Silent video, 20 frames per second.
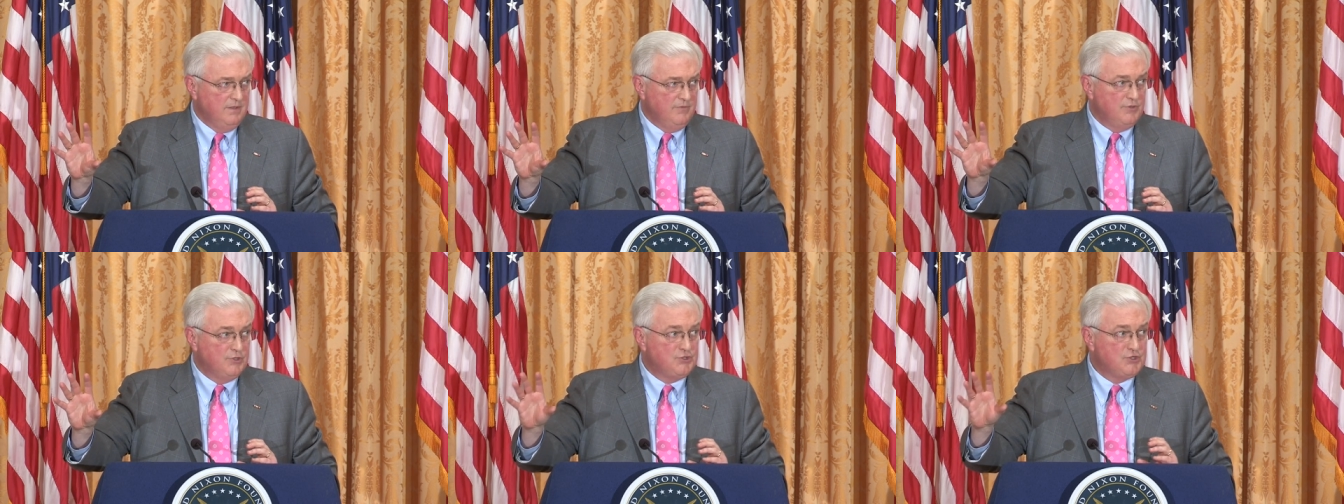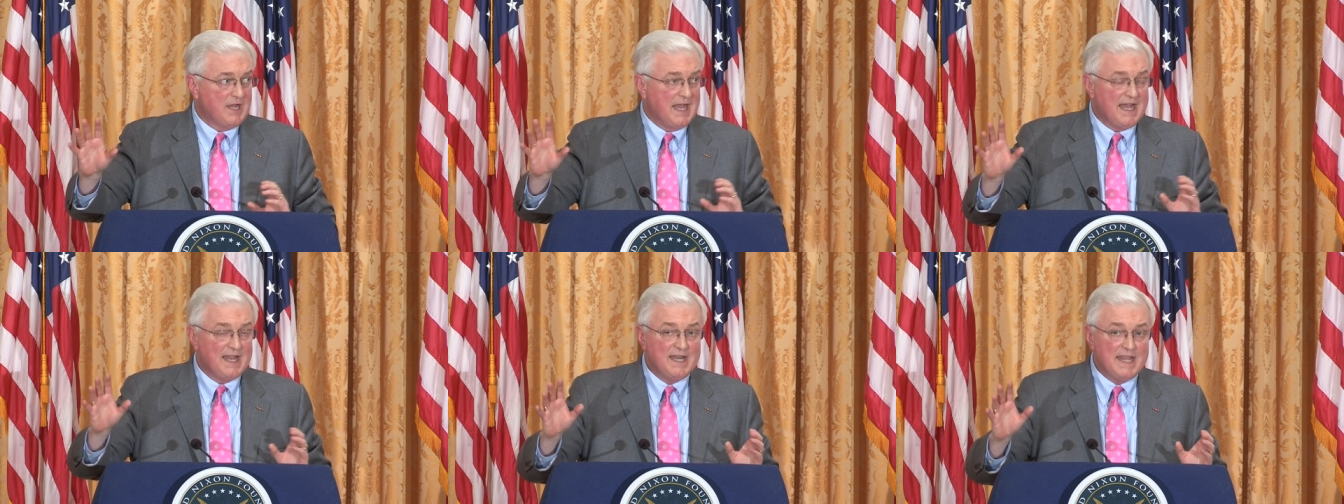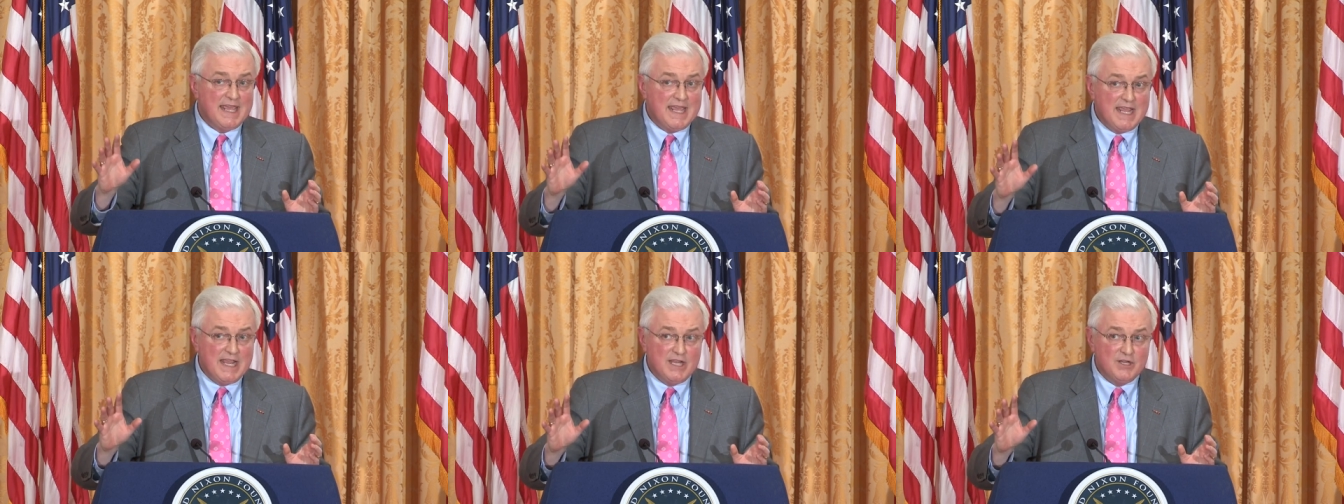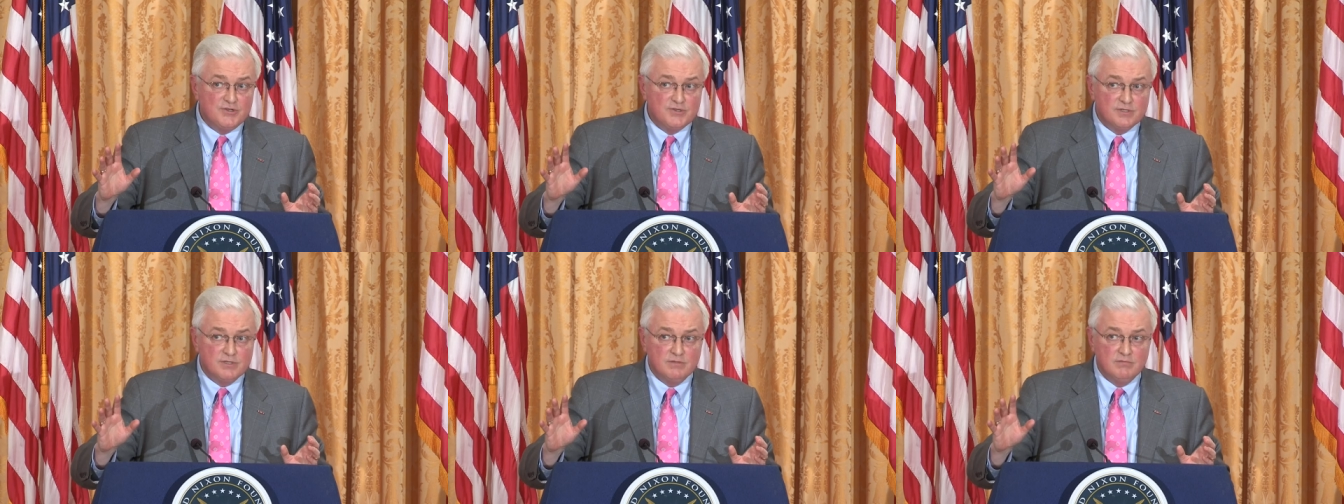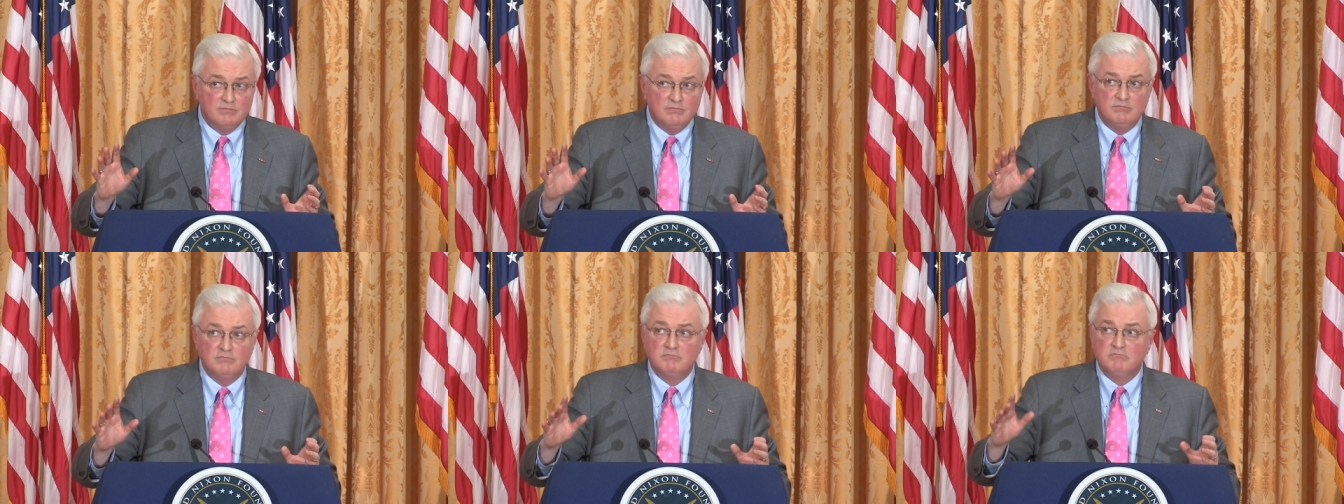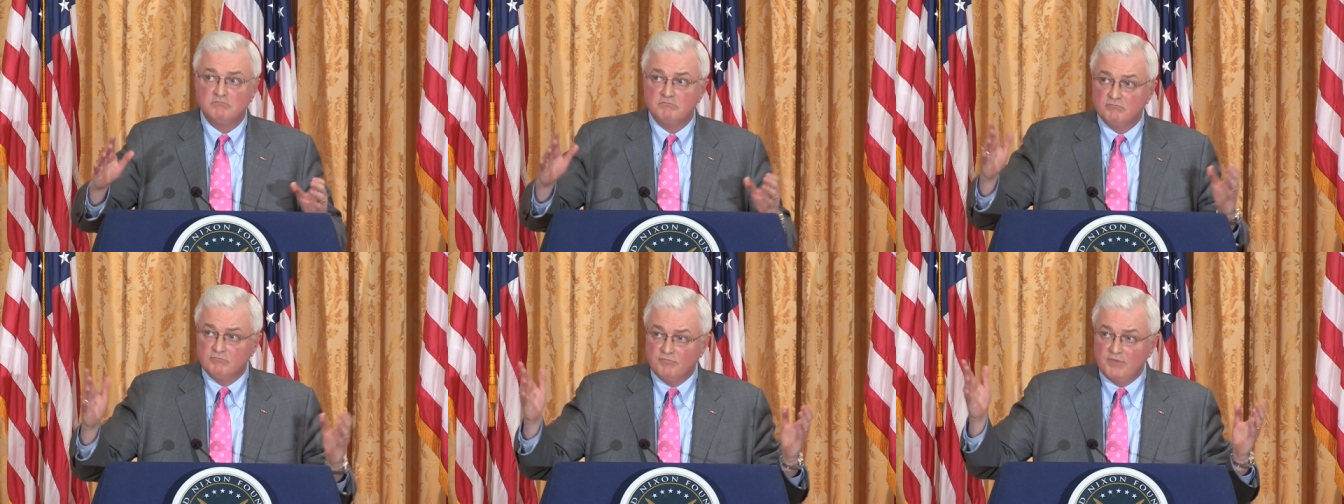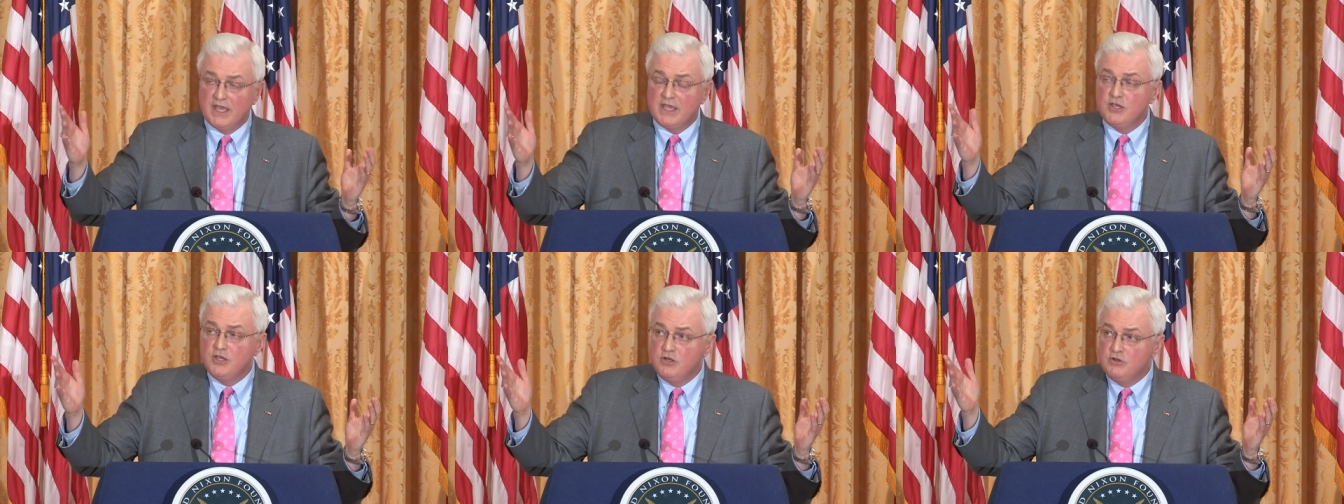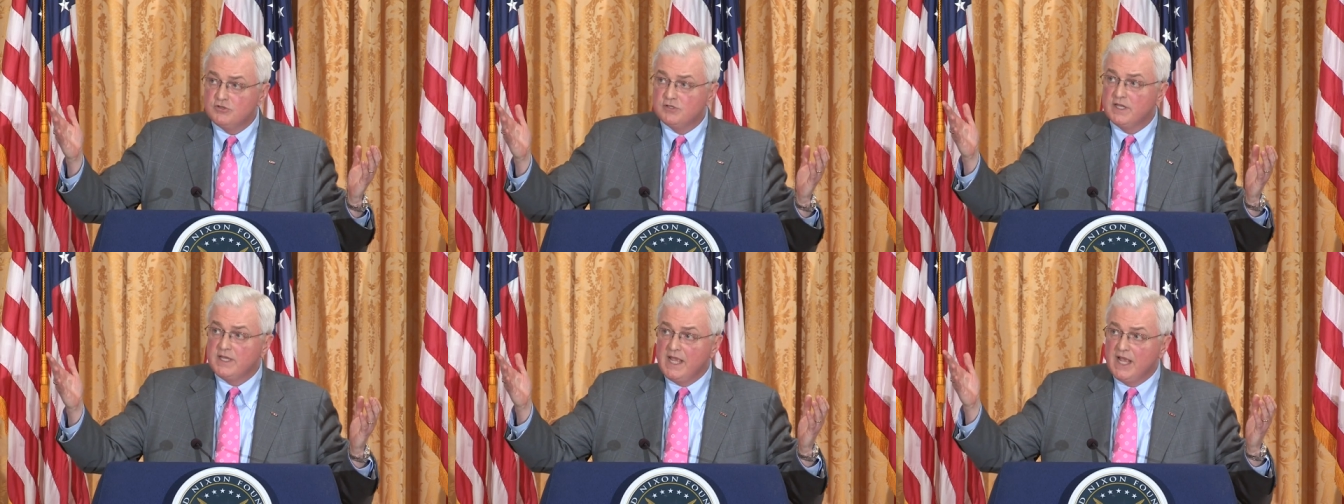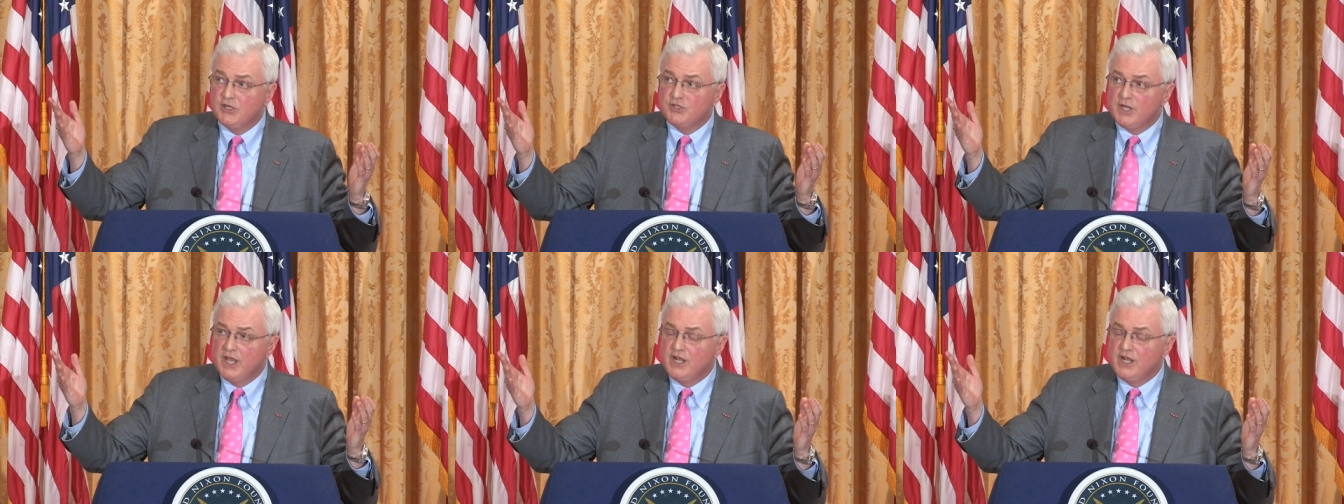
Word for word: The Chinese, they usually, it's,